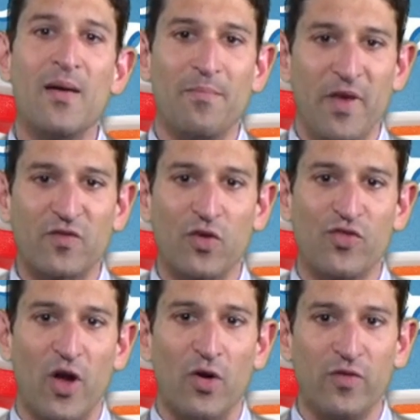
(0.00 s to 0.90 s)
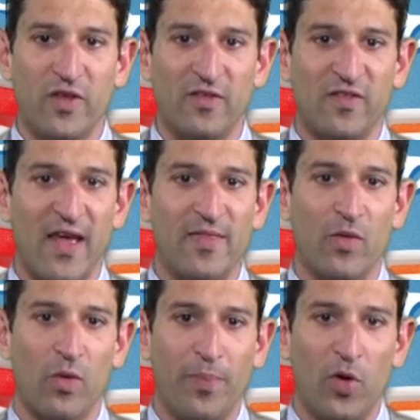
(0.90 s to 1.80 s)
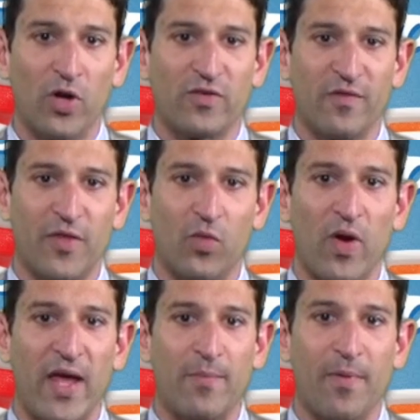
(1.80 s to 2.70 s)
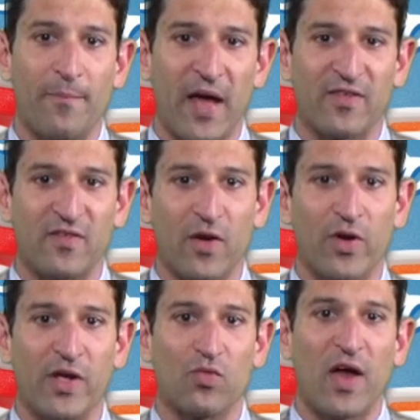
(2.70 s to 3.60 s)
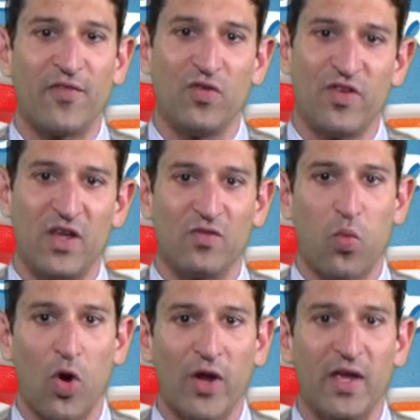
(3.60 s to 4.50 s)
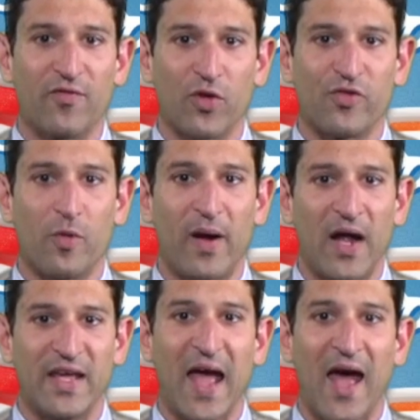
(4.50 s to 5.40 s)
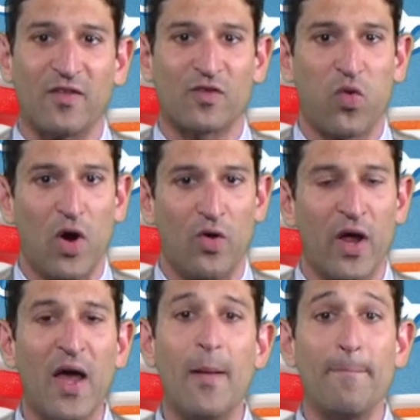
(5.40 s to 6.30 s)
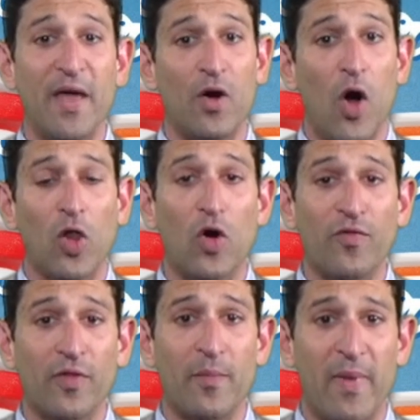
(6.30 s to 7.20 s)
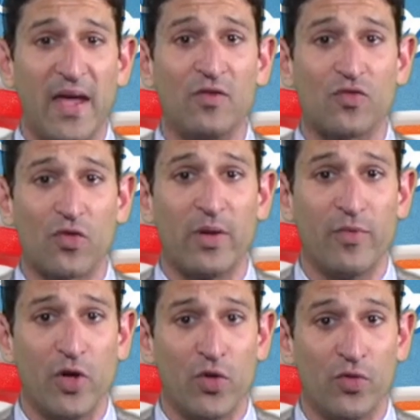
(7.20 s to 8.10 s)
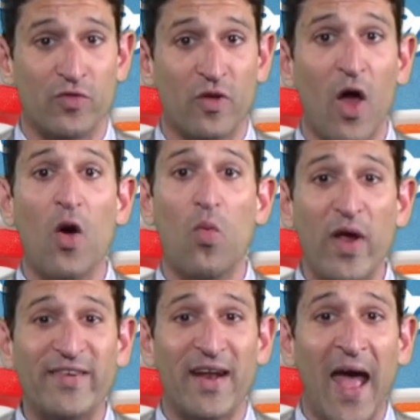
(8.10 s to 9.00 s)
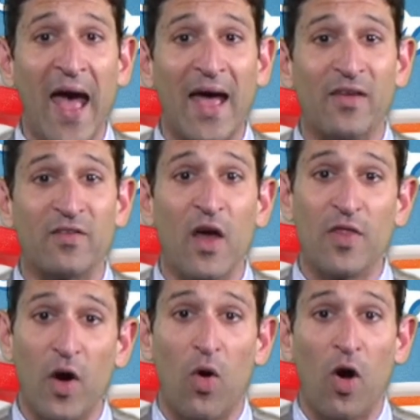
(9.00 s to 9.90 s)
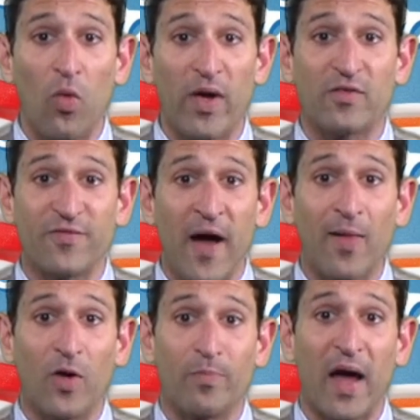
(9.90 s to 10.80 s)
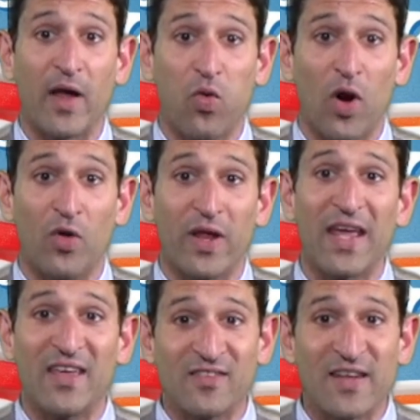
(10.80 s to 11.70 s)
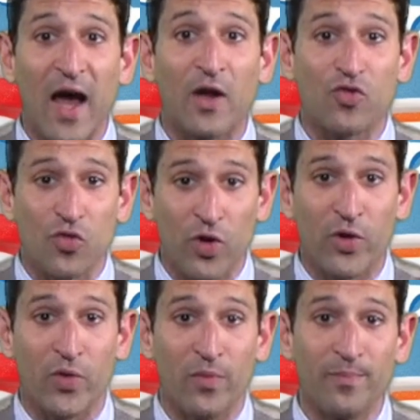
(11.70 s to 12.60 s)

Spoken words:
Mr. Jones has said that reports of the rape by Syrian refugees working for Chobani has, quote, been all over the mainstream news, which it has, though always followed by, quote, is not true.